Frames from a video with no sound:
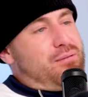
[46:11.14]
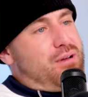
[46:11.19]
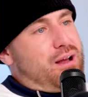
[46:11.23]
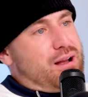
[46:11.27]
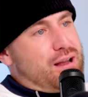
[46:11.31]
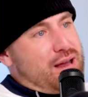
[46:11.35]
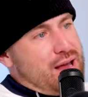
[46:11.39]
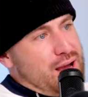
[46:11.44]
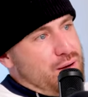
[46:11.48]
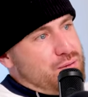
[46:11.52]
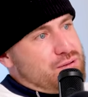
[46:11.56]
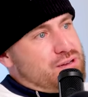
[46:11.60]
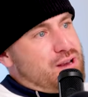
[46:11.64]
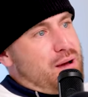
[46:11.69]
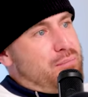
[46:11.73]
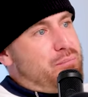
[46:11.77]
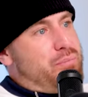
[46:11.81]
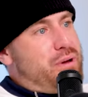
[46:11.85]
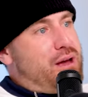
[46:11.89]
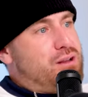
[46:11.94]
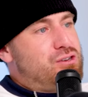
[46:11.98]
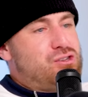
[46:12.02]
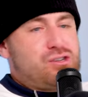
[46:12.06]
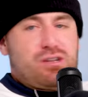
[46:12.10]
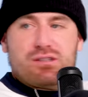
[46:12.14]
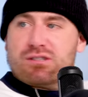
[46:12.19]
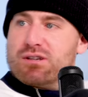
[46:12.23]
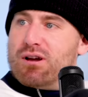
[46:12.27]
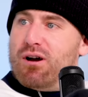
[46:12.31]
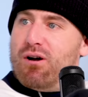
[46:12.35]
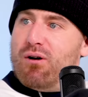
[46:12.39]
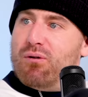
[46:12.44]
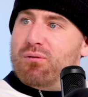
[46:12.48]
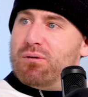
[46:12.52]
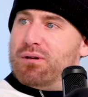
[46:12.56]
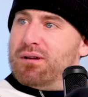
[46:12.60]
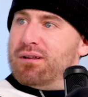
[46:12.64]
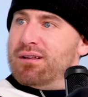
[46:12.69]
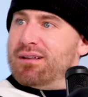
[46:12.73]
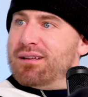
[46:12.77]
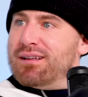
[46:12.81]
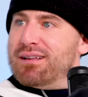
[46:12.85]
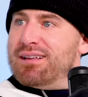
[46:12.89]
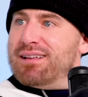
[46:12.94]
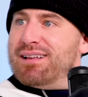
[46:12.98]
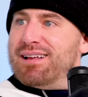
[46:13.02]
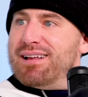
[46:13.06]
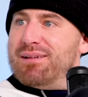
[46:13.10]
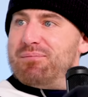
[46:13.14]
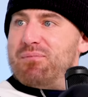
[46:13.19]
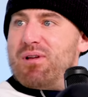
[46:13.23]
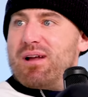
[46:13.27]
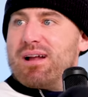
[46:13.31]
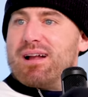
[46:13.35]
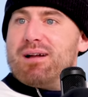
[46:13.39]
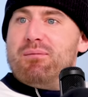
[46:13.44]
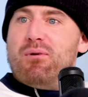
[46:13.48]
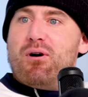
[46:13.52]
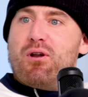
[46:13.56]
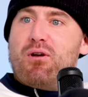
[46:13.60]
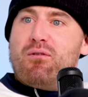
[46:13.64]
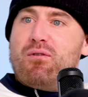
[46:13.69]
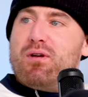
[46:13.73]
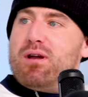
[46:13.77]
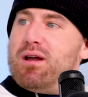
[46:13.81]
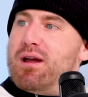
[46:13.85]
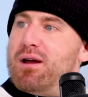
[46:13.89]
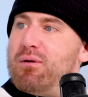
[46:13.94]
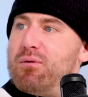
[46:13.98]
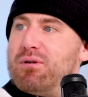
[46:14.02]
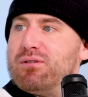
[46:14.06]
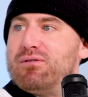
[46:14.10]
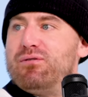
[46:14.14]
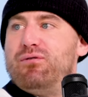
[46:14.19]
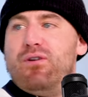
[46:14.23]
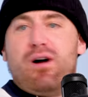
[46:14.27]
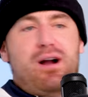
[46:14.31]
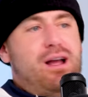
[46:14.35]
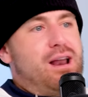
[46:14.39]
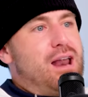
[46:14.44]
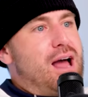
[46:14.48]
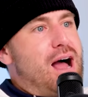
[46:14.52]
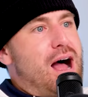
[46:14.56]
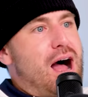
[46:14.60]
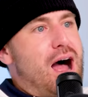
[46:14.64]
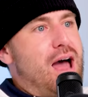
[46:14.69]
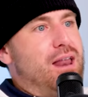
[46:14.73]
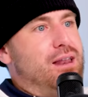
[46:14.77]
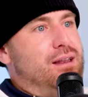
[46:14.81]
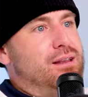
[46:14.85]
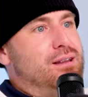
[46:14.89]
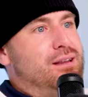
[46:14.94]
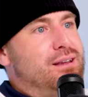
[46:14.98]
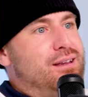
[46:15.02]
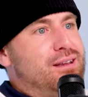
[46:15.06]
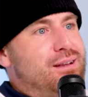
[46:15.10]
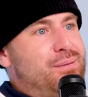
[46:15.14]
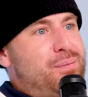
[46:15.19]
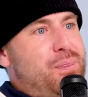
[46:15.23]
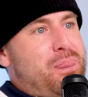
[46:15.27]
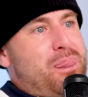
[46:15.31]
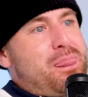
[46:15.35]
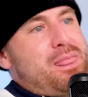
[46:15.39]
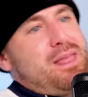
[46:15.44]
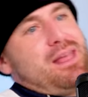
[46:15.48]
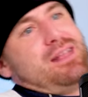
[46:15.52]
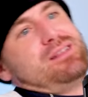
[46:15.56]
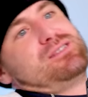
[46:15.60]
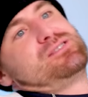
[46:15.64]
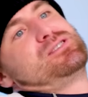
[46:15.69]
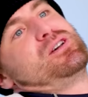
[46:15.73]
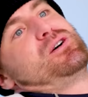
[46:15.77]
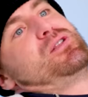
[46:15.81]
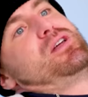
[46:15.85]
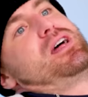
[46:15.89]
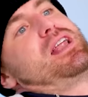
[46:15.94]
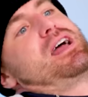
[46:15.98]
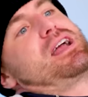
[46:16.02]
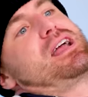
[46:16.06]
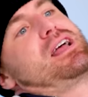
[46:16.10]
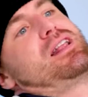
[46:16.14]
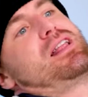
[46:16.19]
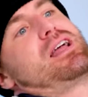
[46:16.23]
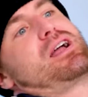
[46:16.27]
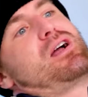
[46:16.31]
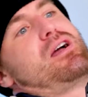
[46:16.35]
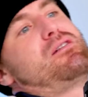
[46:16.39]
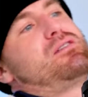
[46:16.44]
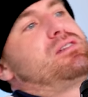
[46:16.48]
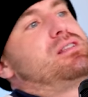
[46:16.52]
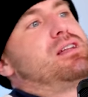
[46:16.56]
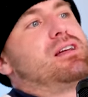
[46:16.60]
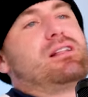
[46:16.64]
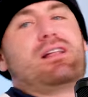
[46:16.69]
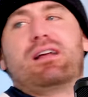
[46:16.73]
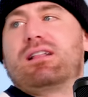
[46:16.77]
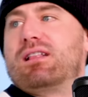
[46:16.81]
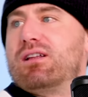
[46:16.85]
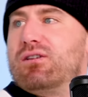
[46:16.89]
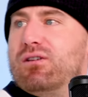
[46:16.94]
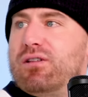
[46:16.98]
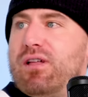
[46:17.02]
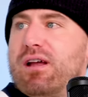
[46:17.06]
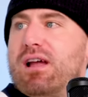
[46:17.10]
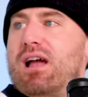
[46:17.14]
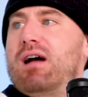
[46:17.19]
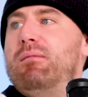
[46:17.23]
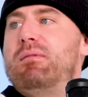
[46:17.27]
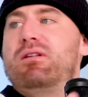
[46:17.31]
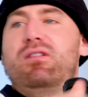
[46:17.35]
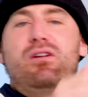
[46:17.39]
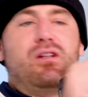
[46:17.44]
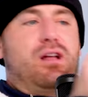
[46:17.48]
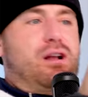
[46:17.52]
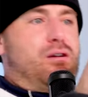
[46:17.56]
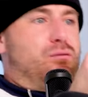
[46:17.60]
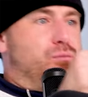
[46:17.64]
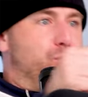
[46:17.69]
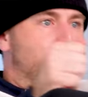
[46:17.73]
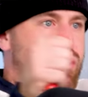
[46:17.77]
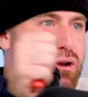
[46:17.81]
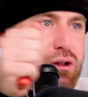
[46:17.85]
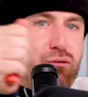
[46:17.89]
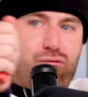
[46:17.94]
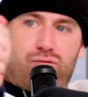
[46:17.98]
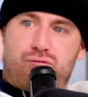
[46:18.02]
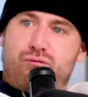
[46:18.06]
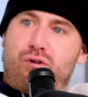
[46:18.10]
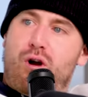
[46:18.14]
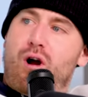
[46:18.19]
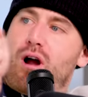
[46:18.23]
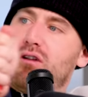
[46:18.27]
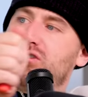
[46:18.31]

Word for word: I'm like, yeah, what's up, bitch? Let's go. I'm like, come on over here where it's fucking hot. And so then I got like everything. Like literally, they come in, they're like putting